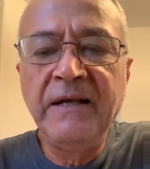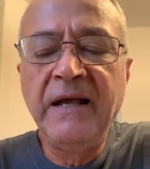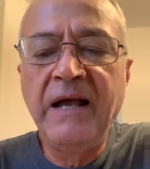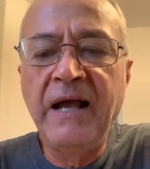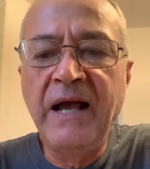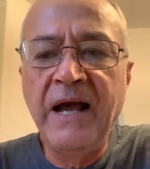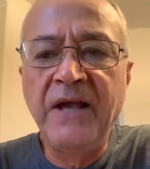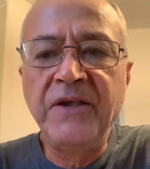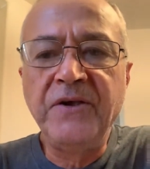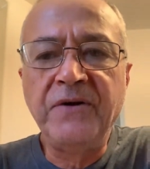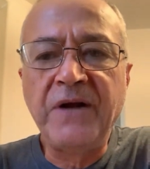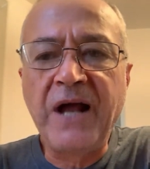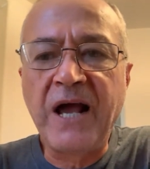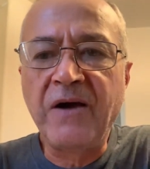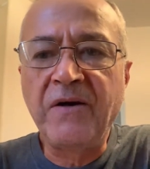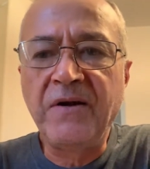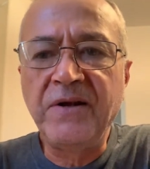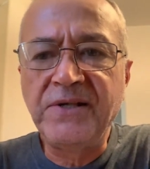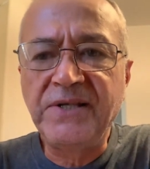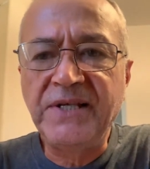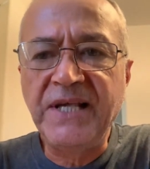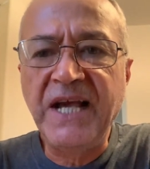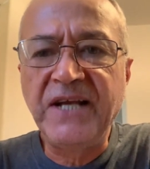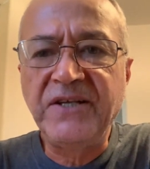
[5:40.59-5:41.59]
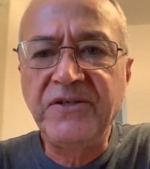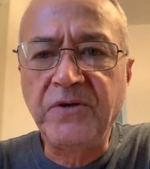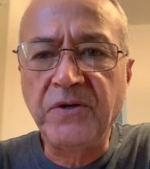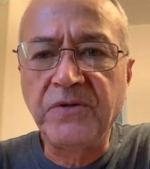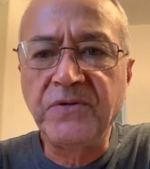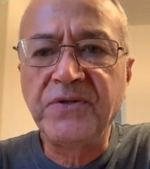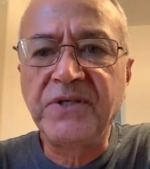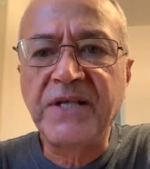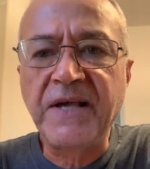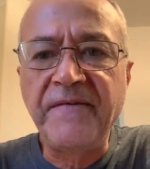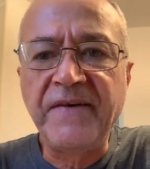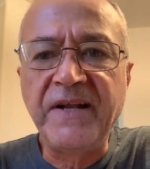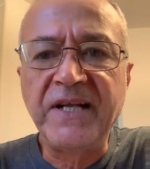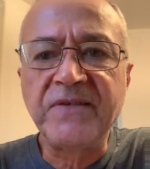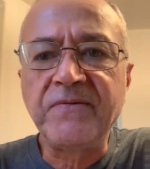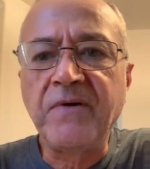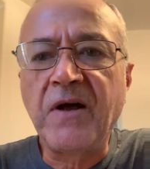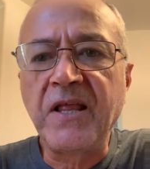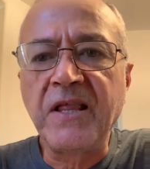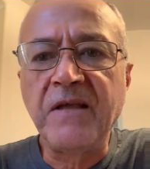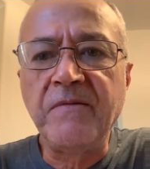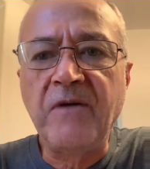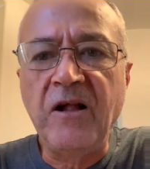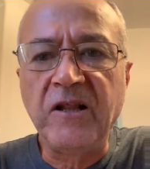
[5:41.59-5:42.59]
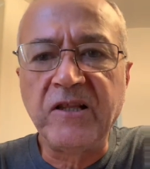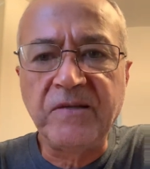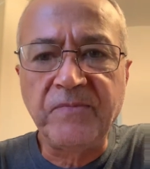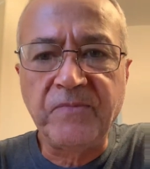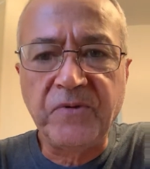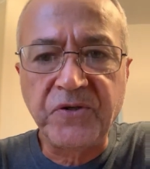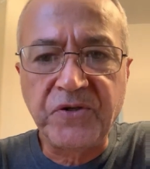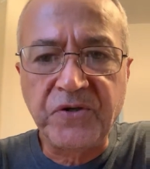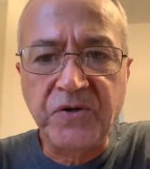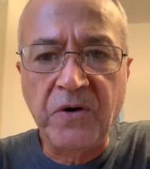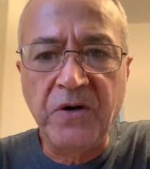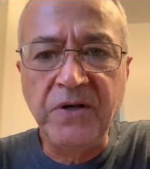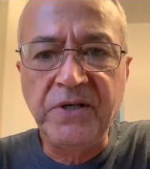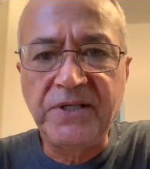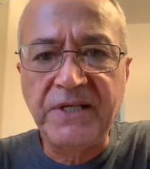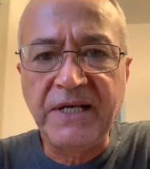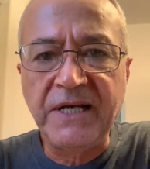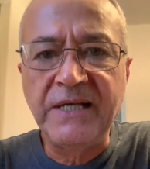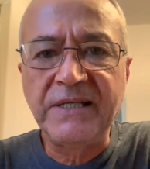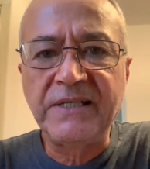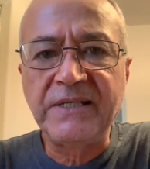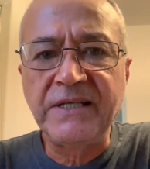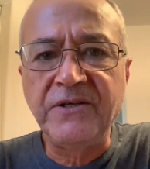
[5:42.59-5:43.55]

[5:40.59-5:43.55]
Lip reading: you're not going to see x equal to 7 as one of the multiple choices.